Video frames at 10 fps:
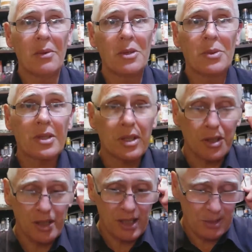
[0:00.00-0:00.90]
Which would kind
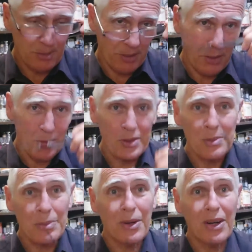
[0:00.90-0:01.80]
of like explain the
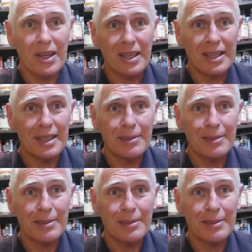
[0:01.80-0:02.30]
reason why